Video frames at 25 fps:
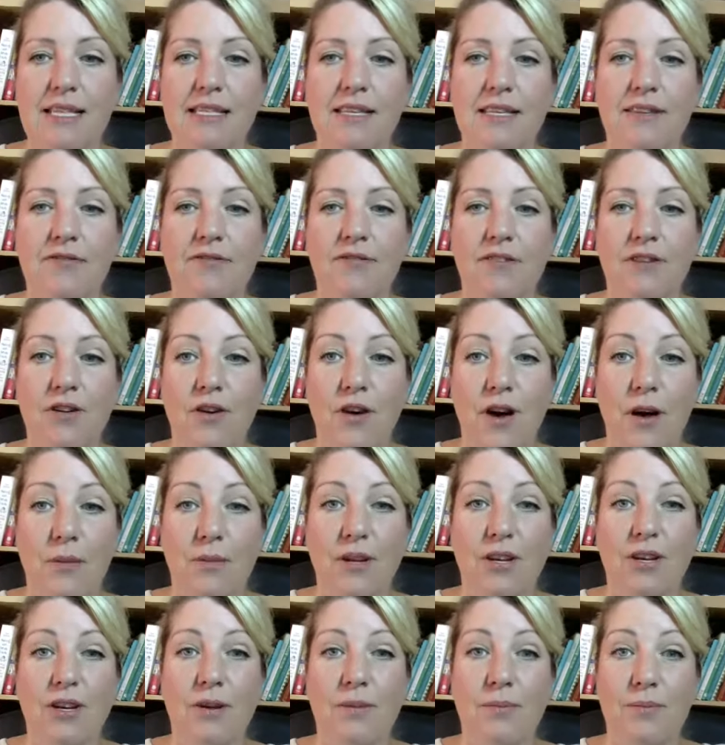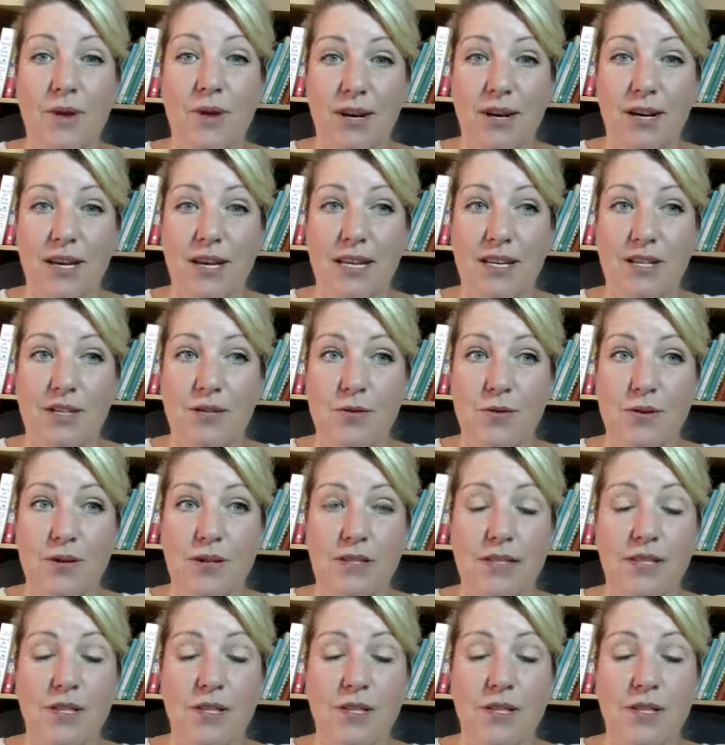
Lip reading: it's a phenomenal marketing tool.